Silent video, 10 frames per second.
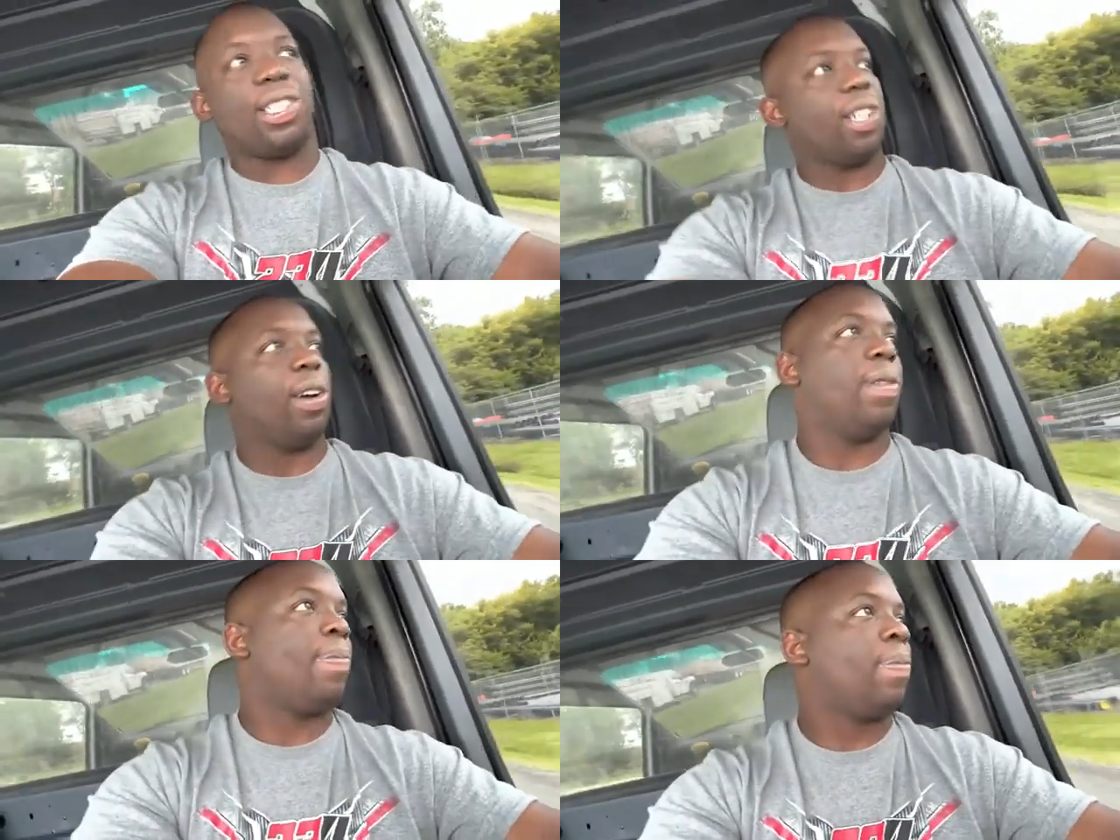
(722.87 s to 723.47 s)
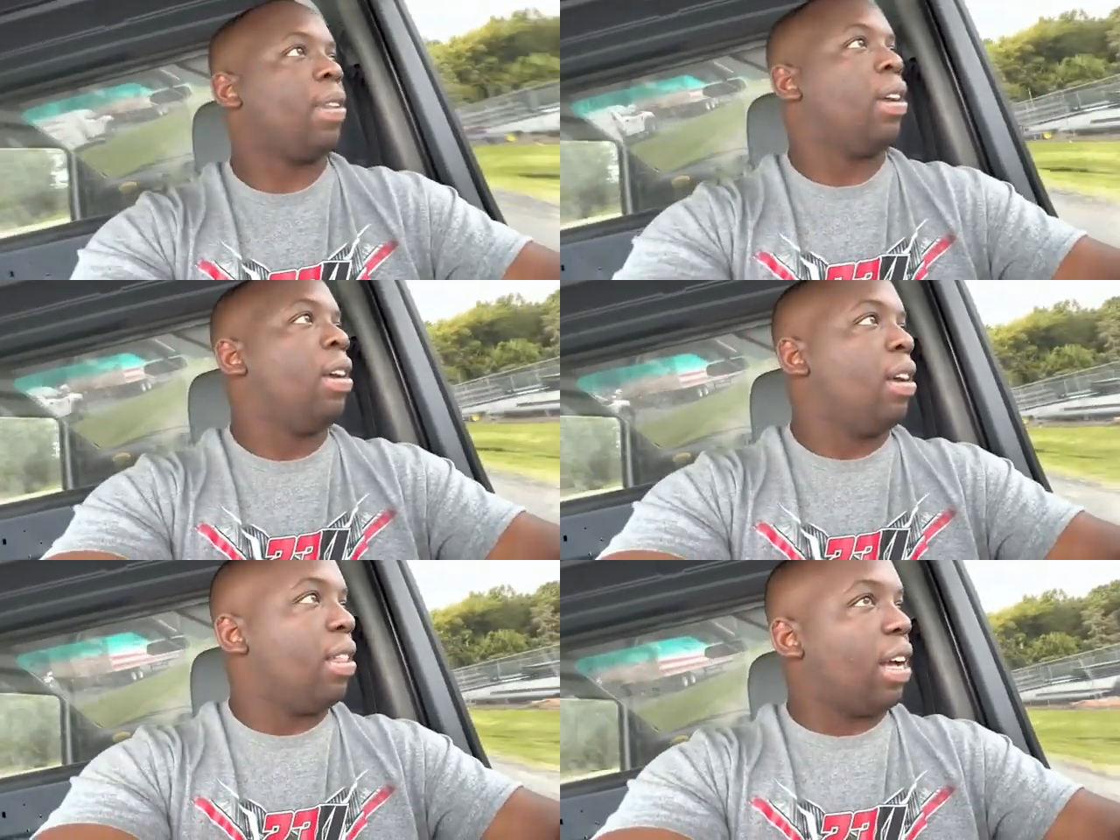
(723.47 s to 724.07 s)
So
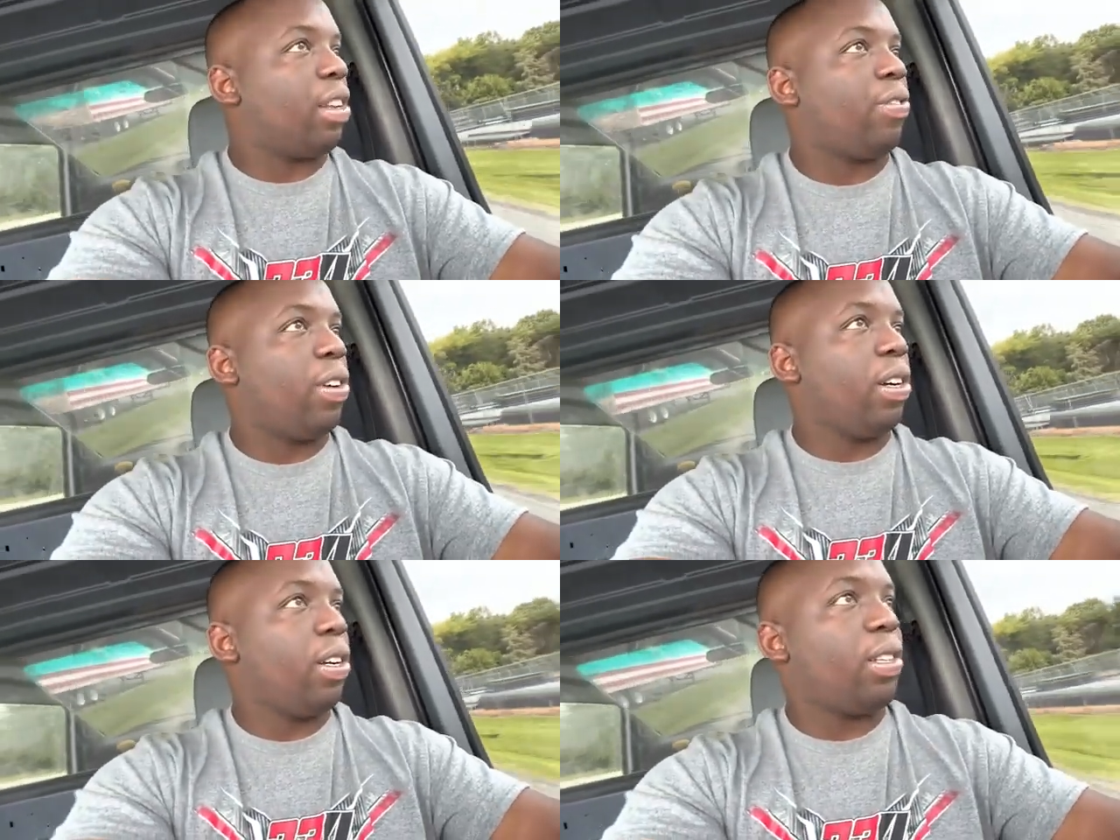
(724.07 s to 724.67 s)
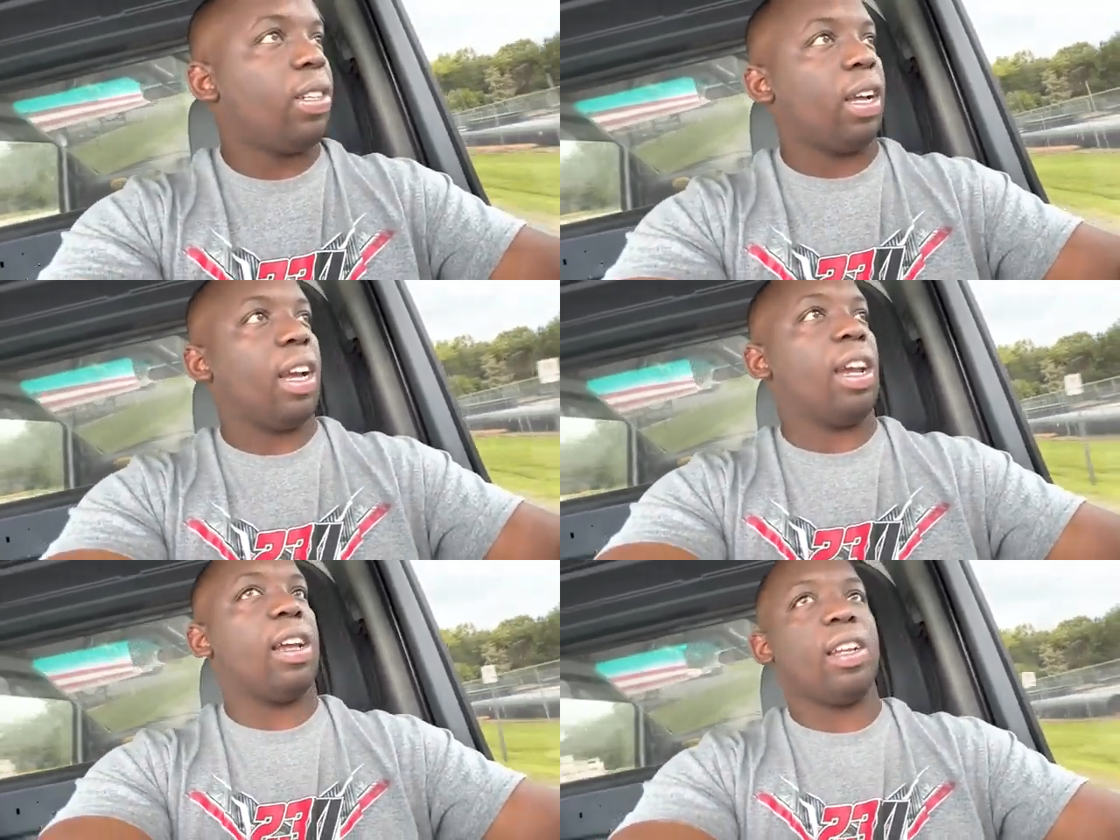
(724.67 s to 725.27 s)
that's fun,
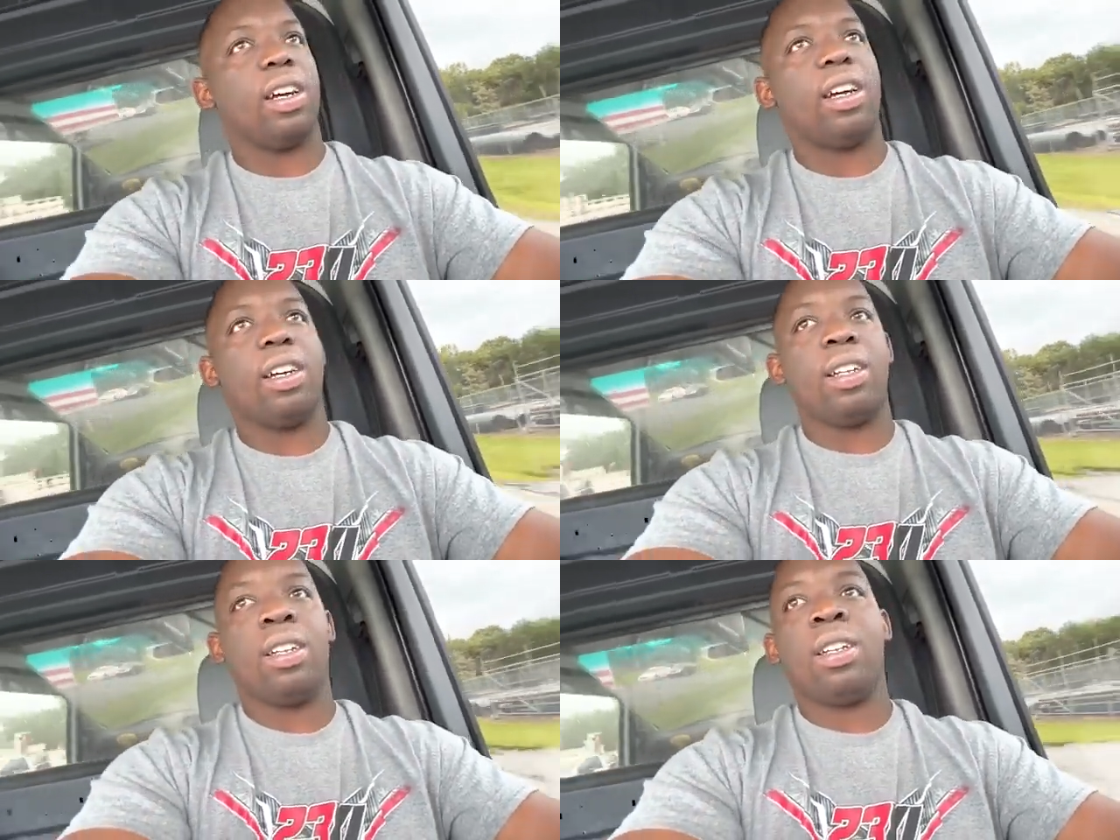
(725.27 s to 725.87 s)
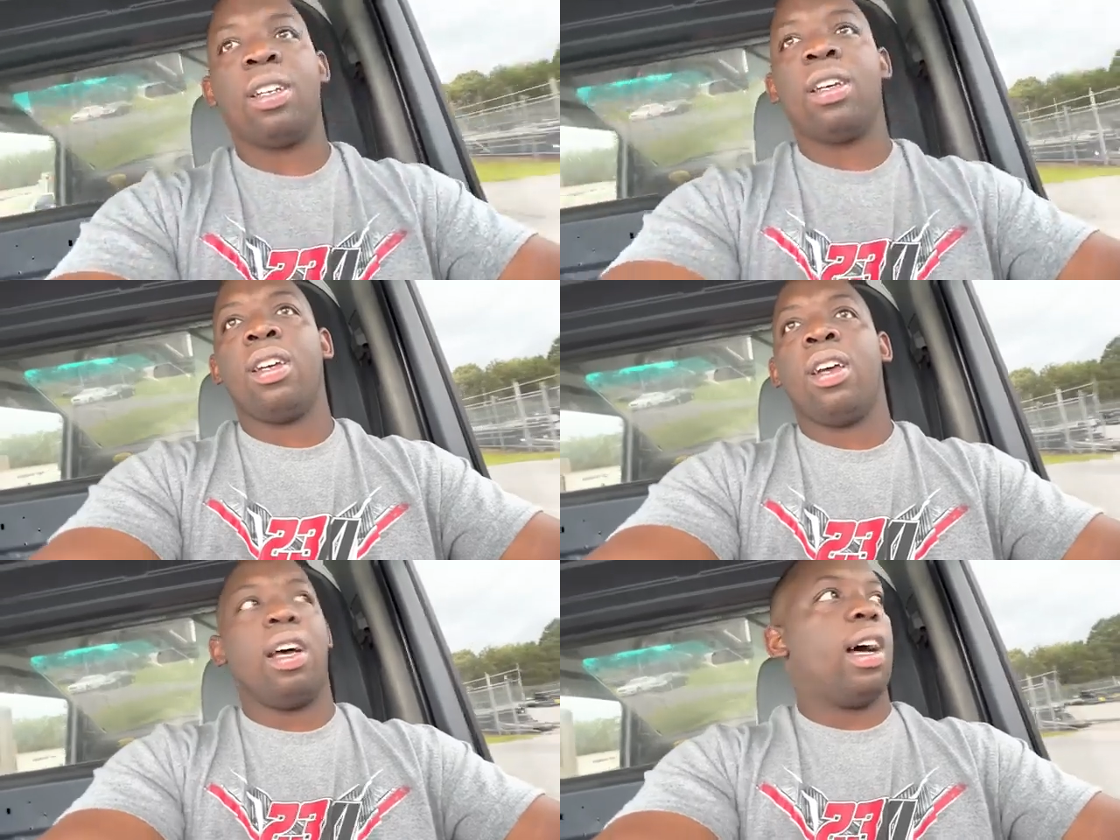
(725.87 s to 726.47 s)
and
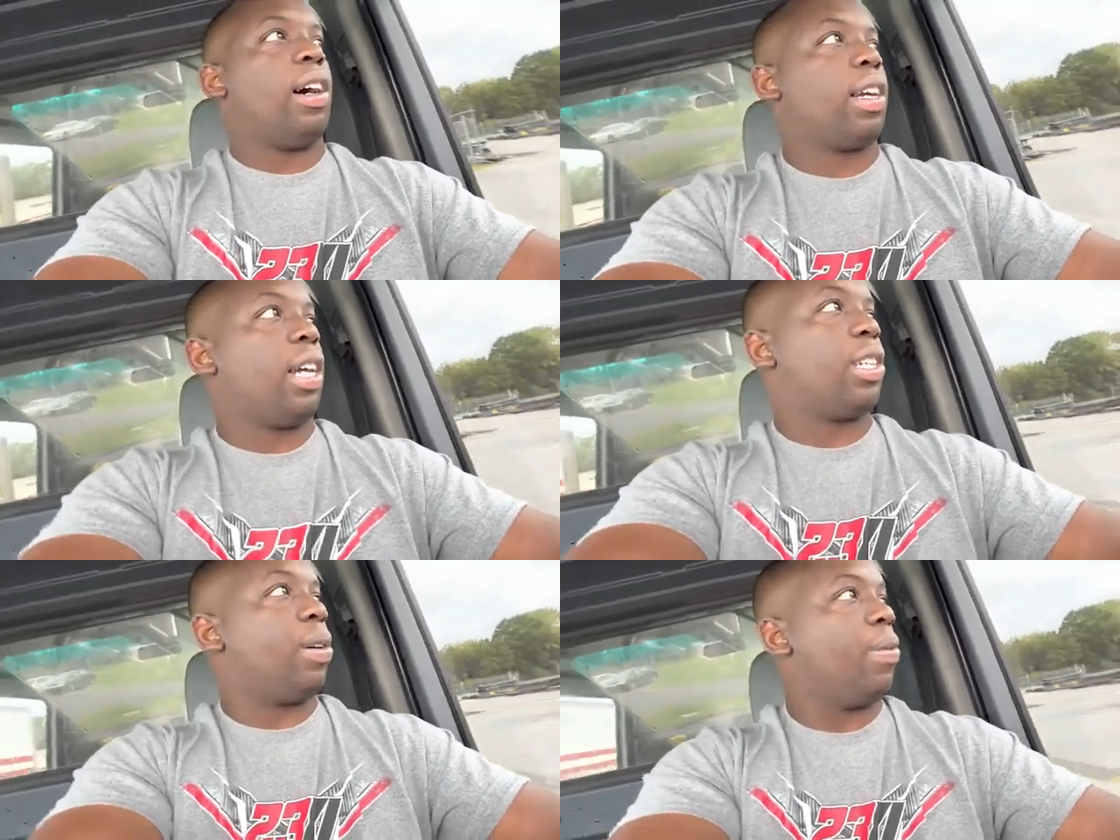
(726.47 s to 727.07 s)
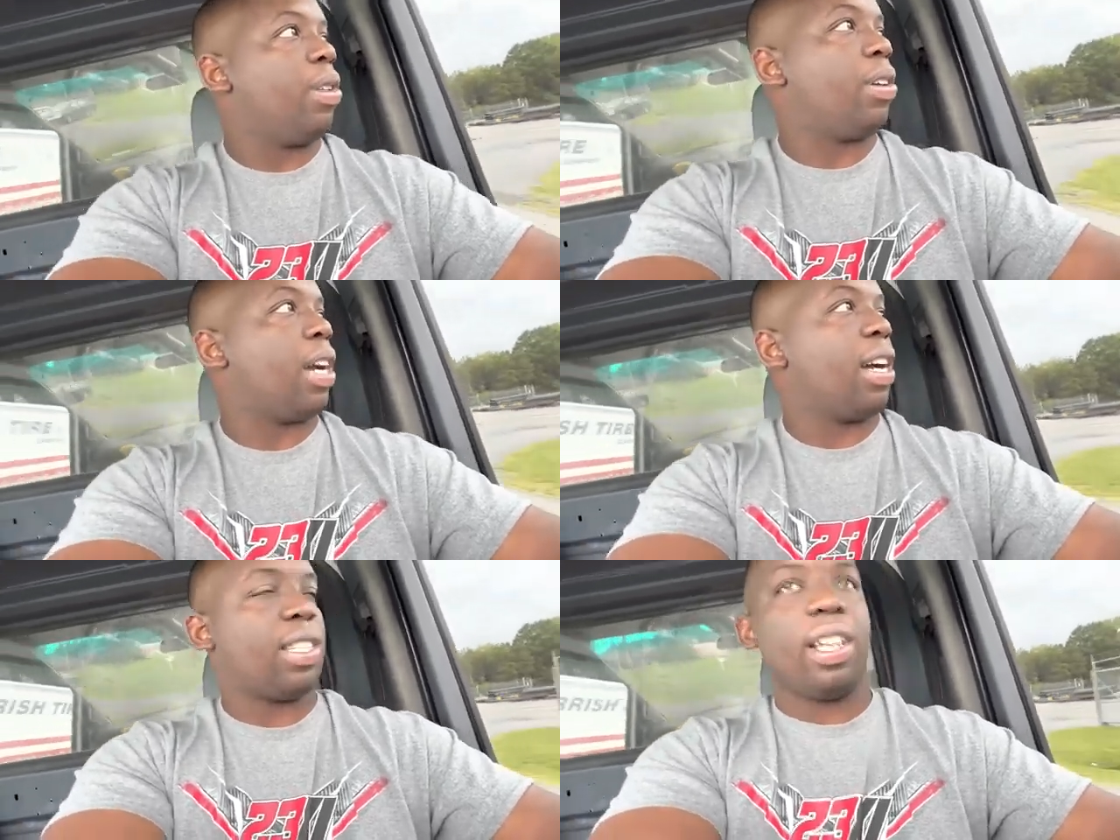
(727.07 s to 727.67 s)
I'll catch up with you
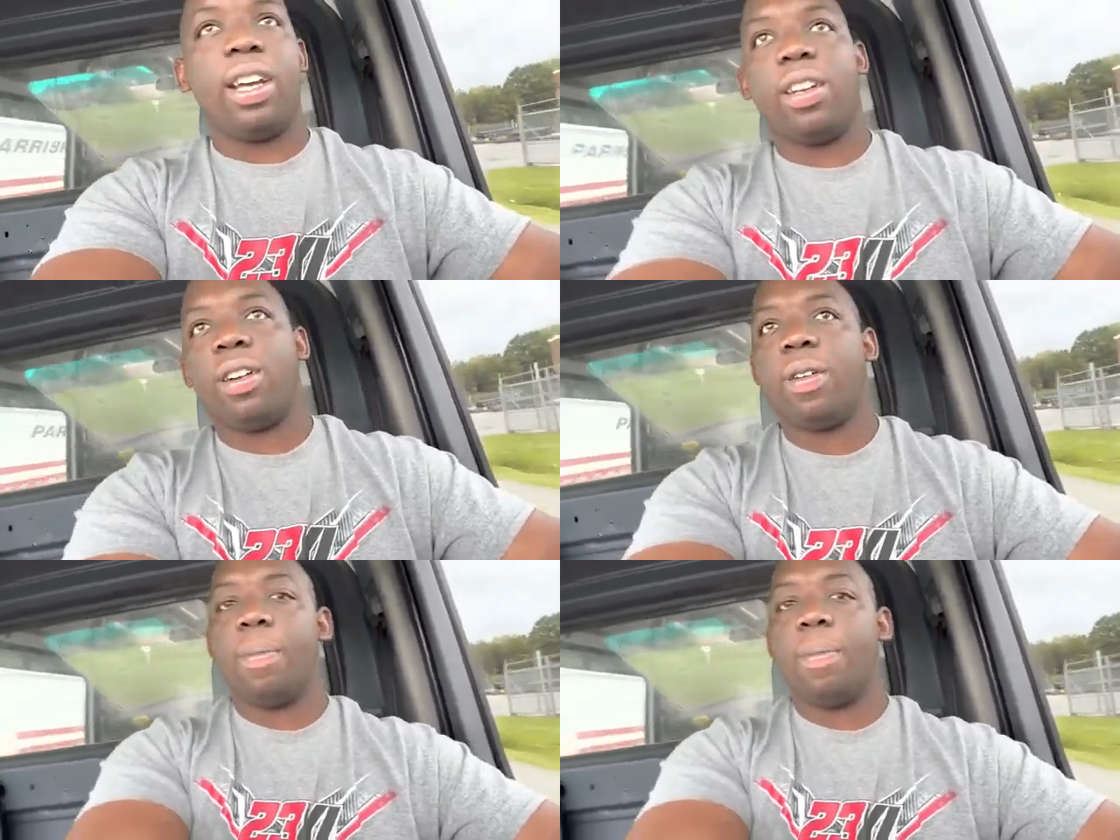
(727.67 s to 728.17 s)
guys later.